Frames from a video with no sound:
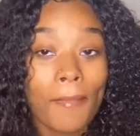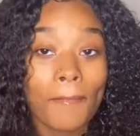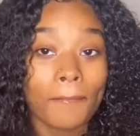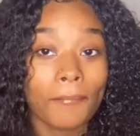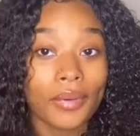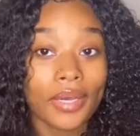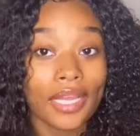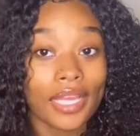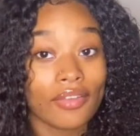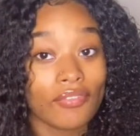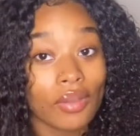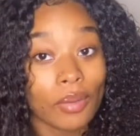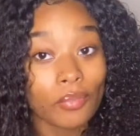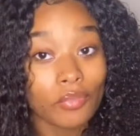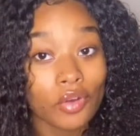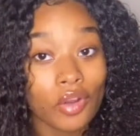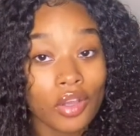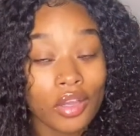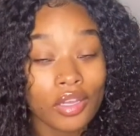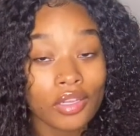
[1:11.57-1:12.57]
But if I'm
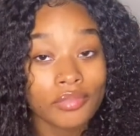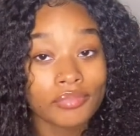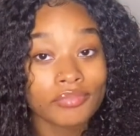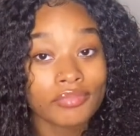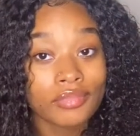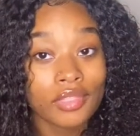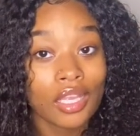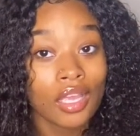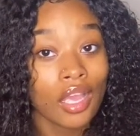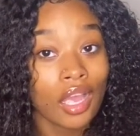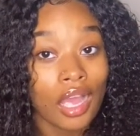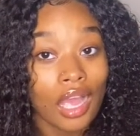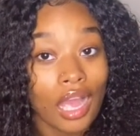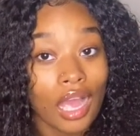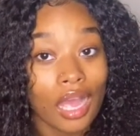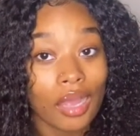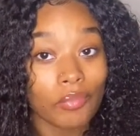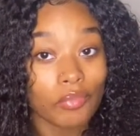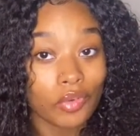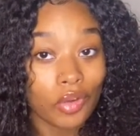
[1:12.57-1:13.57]
wrong,
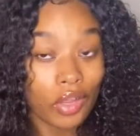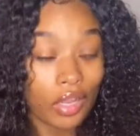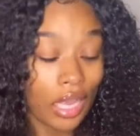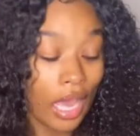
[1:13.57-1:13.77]
I'm wrong.